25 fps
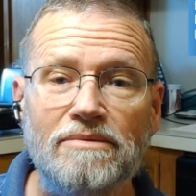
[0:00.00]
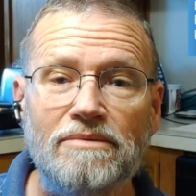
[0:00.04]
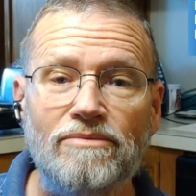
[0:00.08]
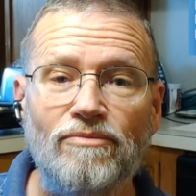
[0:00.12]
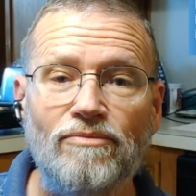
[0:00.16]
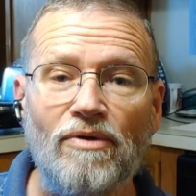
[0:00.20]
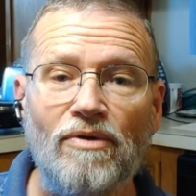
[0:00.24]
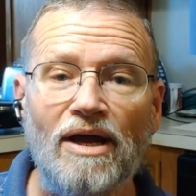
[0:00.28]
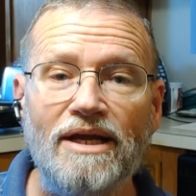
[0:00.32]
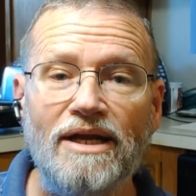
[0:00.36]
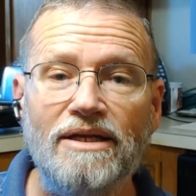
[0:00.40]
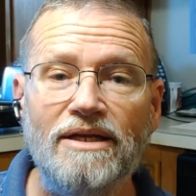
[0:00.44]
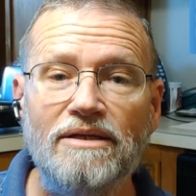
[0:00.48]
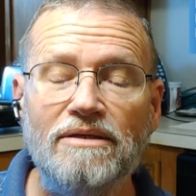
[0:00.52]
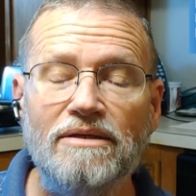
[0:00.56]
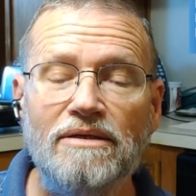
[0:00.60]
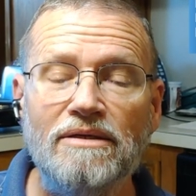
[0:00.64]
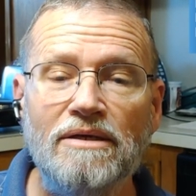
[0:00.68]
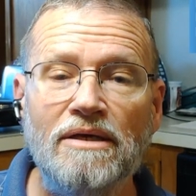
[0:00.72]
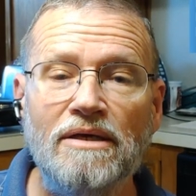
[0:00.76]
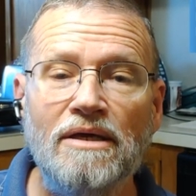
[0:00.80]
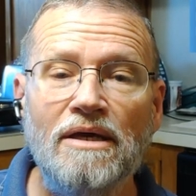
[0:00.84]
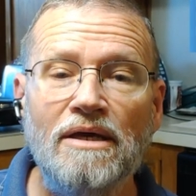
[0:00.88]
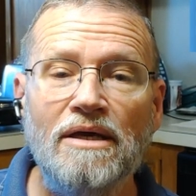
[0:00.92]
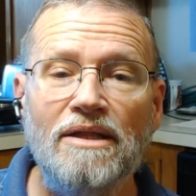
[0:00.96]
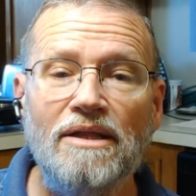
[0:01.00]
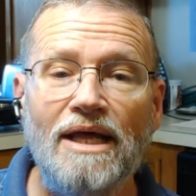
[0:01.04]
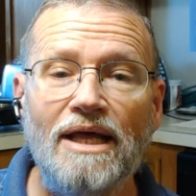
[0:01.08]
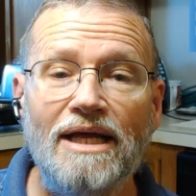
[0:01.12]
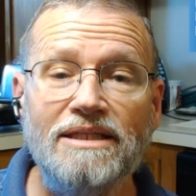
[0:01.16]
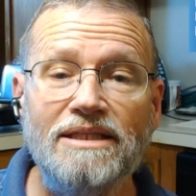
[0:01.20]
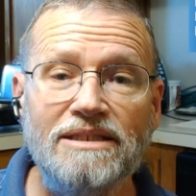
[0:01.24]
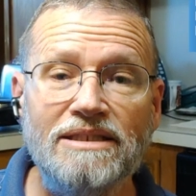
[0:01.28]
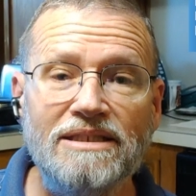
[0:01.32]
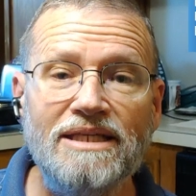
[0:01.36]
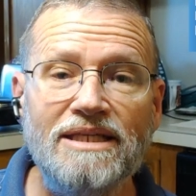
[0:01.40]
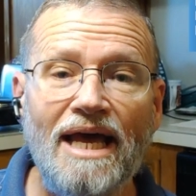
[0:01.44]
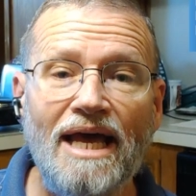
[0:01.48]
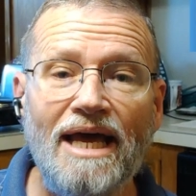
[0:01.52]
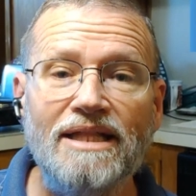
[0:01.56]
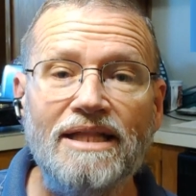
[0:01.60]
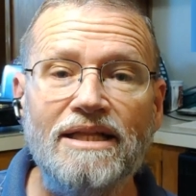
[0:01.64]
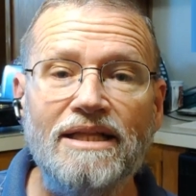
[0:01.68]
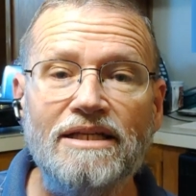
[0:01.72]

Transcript: Right? That's sad.